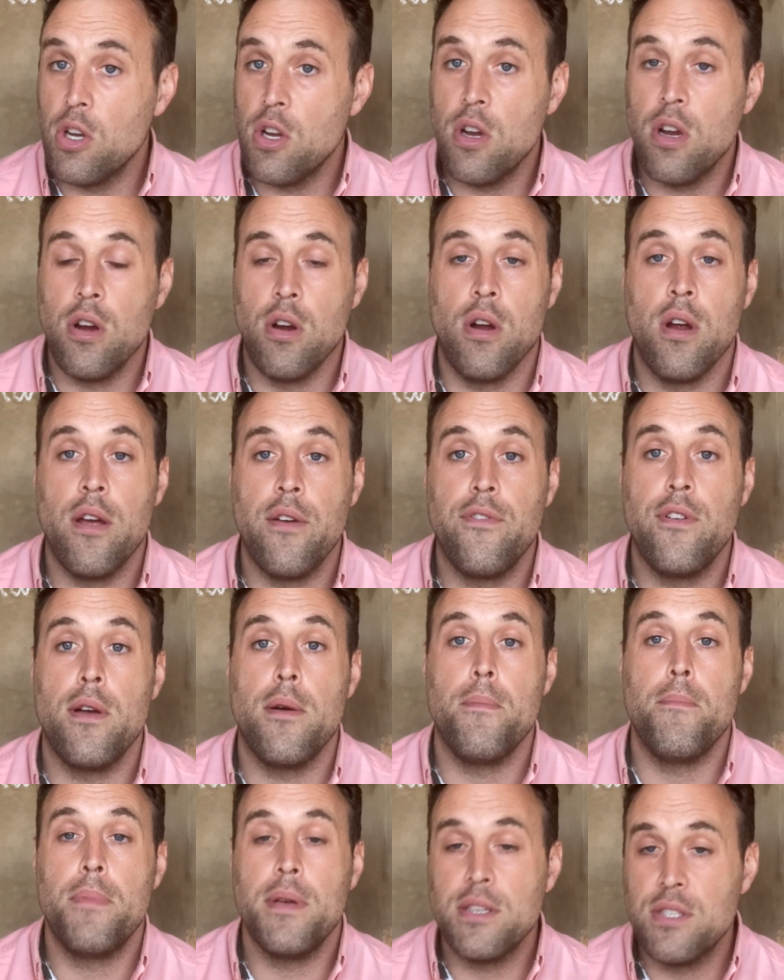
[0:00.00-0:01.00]
or if a
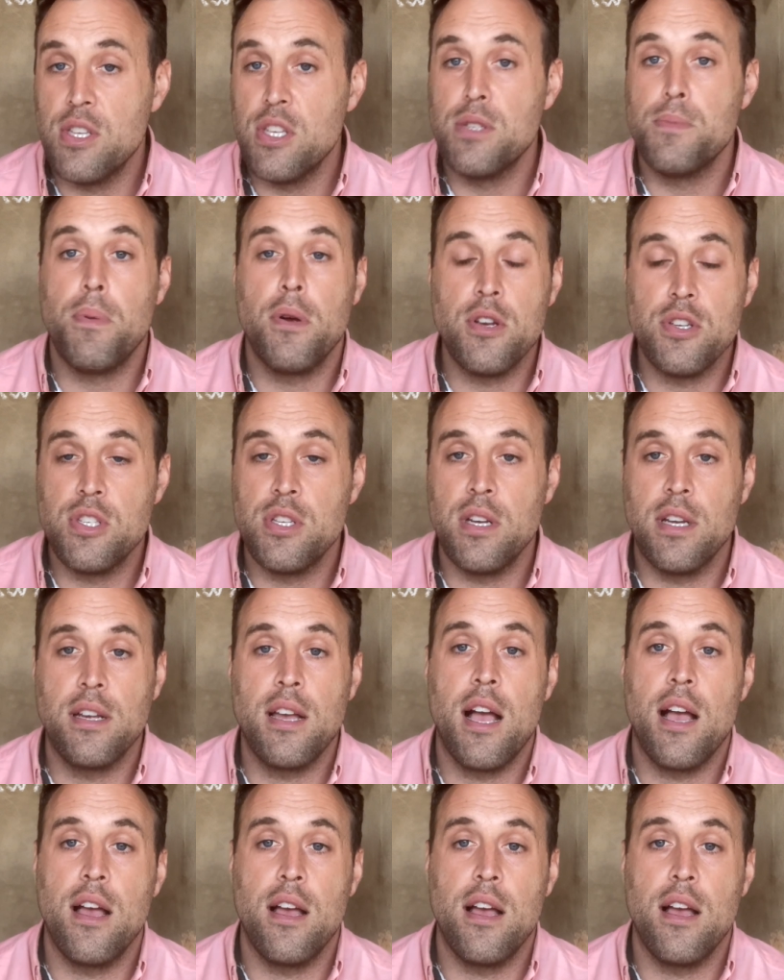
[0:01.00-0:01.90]
business person,